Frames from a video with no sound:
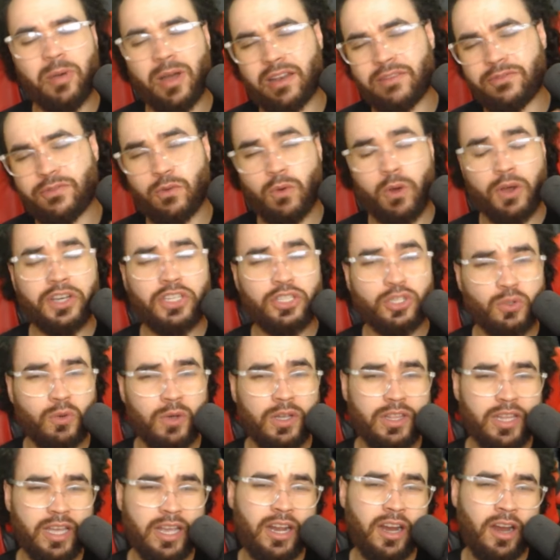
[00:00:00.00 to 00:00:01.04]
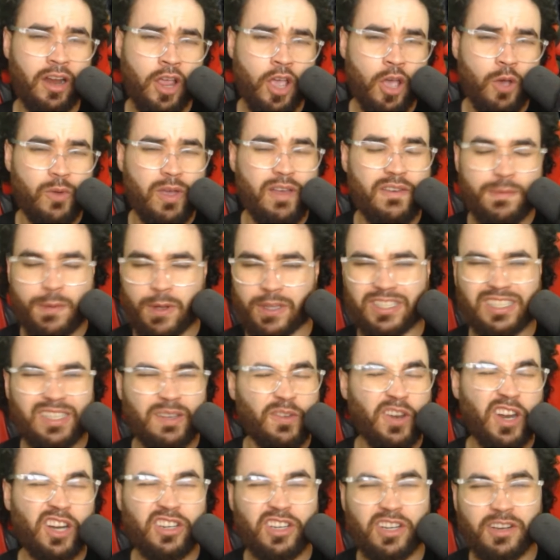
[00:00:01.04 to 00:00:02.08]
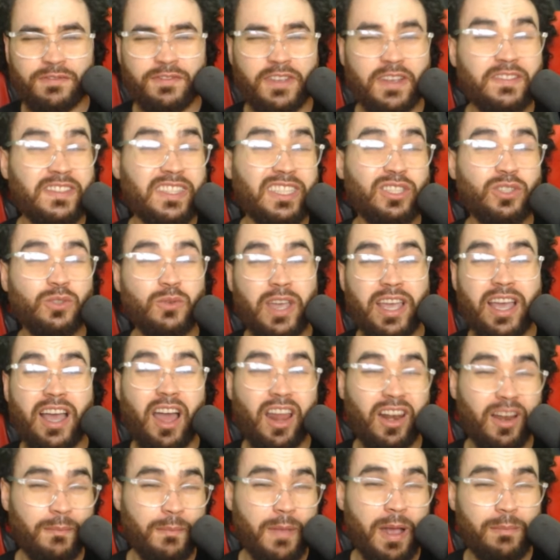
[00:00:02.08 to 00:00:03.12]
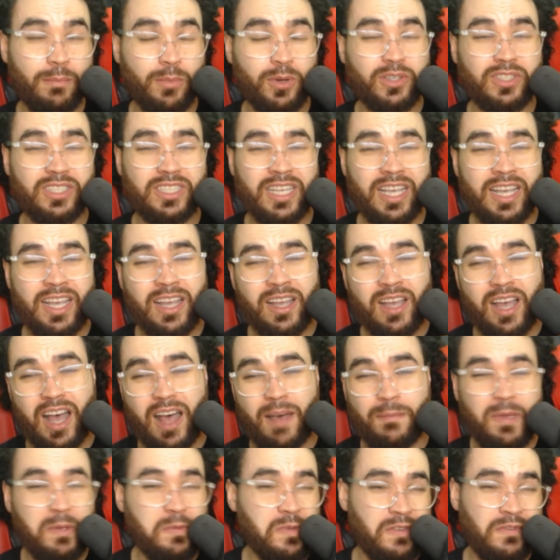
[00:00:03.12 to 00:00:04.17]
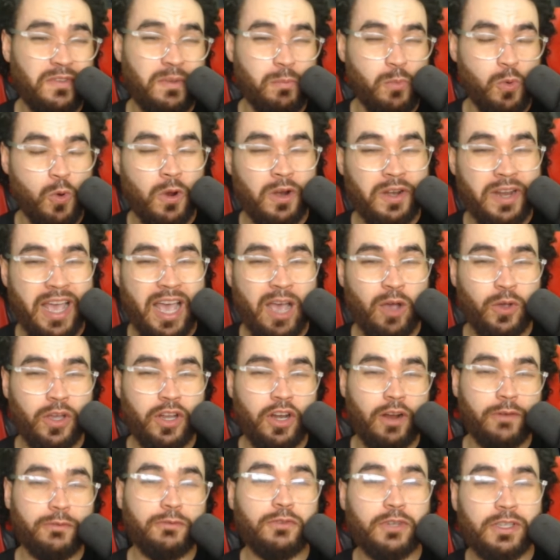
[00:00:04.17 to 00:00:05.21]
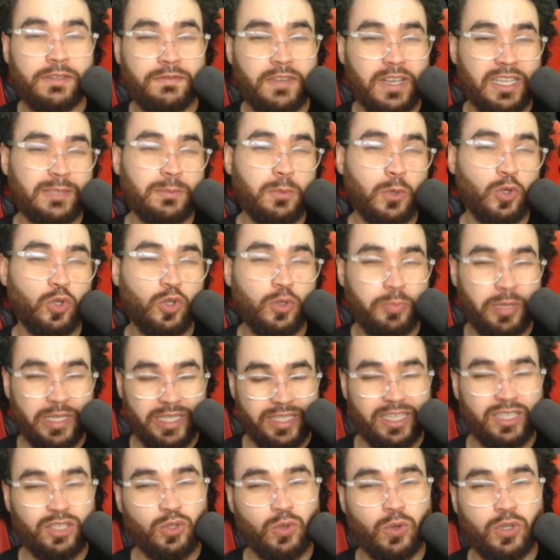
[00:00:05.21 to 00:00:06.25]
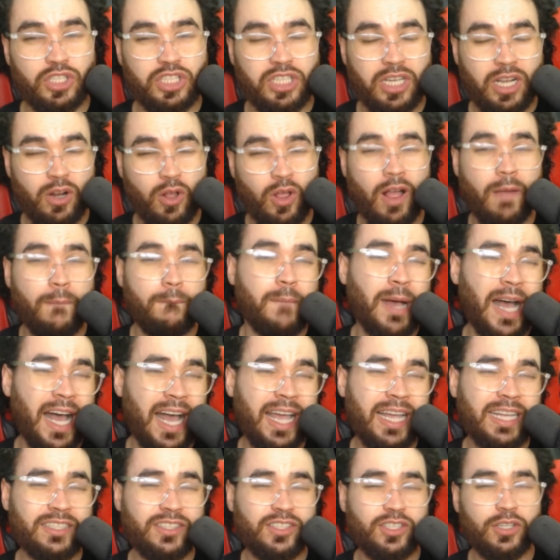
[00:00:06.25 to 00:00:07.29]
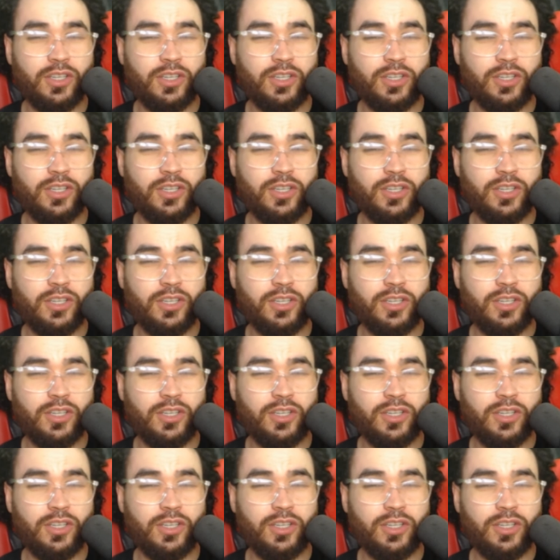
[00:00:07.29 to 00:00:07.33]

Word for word: But if you want to join there, we have about 750 to 800 members uh, maybe even more now in our free Facebook group and Discord channel combined.